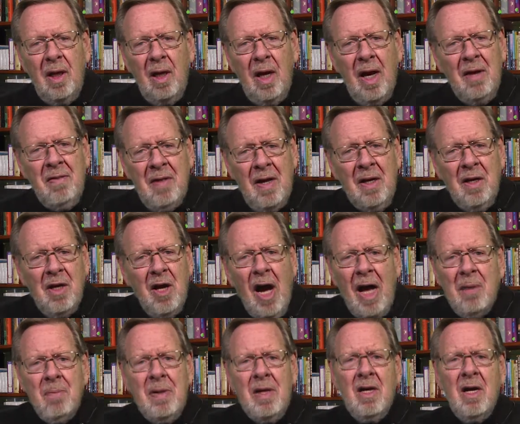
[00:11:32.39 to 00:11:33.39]
And then
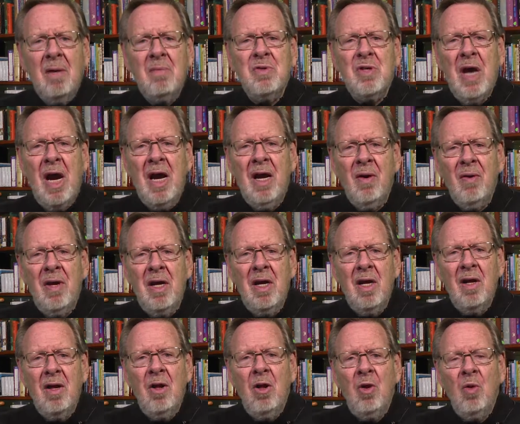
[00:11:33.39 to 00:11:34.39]
God becomes angry
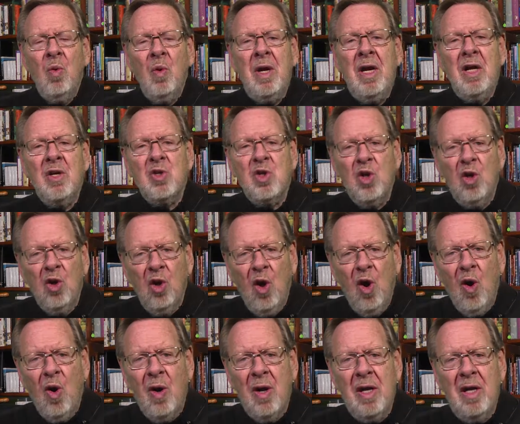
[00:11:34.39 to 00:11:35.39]
when his
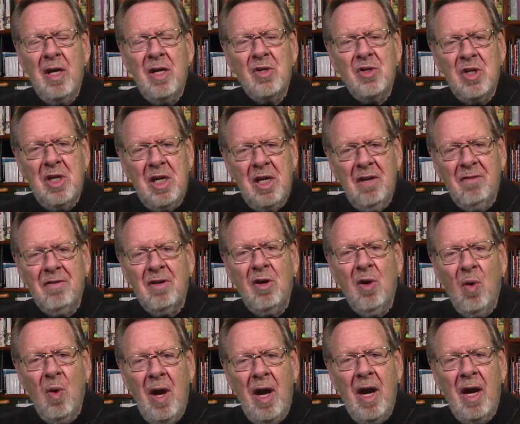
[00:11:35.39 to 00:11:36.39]
glory is given
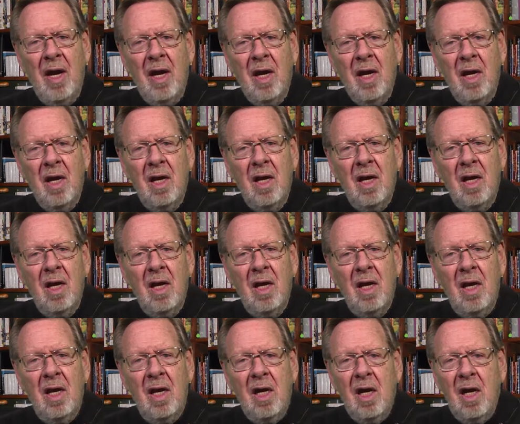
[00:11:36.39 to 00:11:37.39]
away.
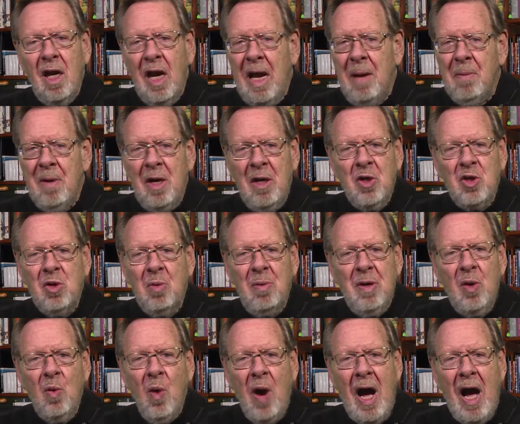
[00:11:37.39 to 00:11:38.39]
Claiming to be
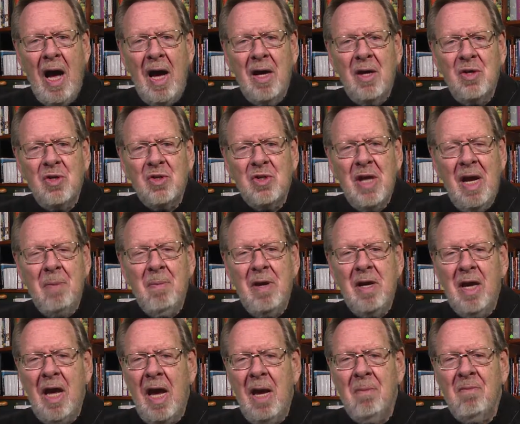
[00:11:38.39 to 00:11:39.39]
wise, they
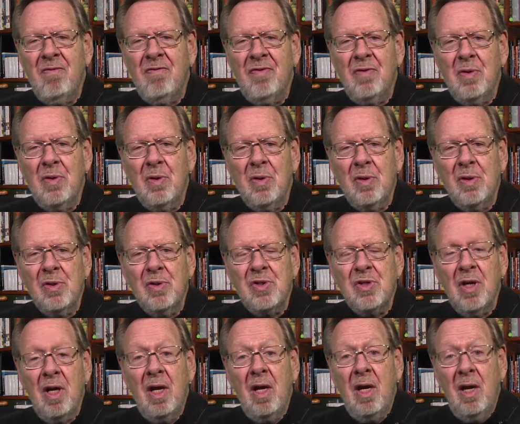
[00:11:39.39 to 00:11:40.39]
became fools,
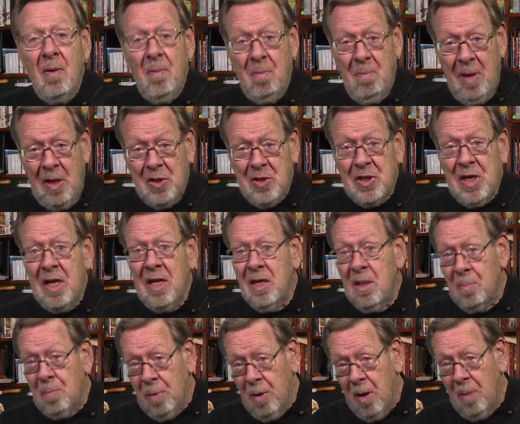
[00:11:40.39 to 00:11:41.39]
missing the
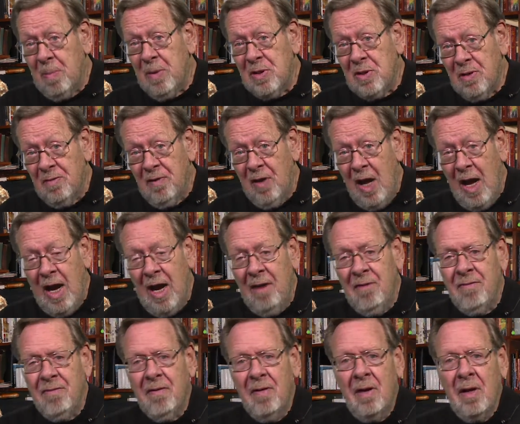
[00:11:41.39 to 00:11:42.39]
purpose of
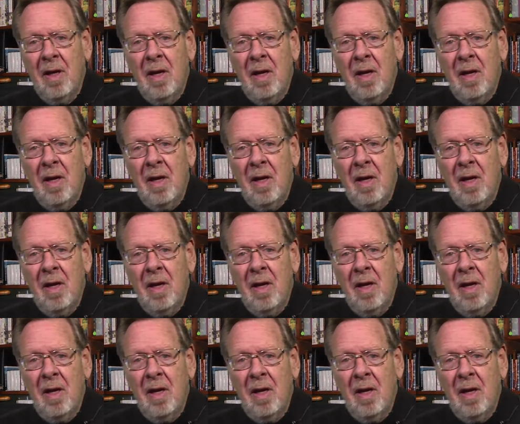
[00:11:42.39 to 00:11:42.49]
life,